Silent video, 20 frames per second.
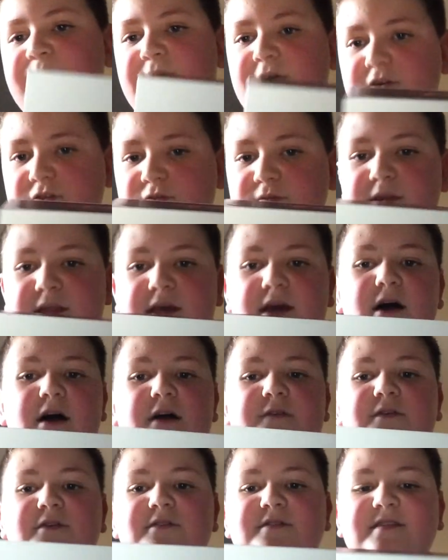box with the
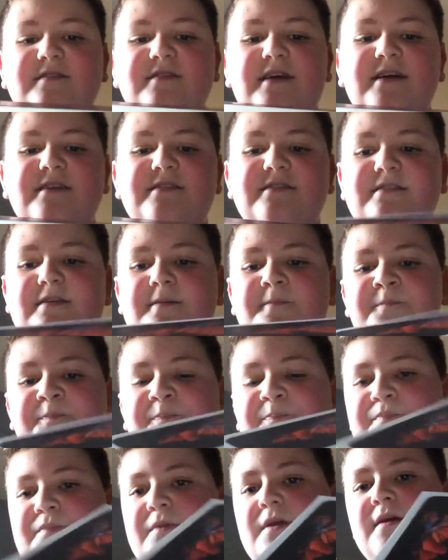iPhone 6S
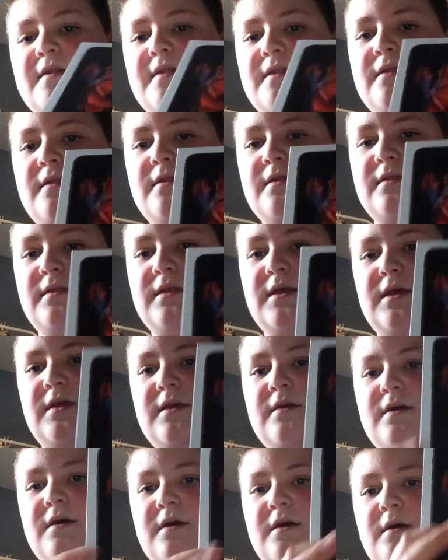and the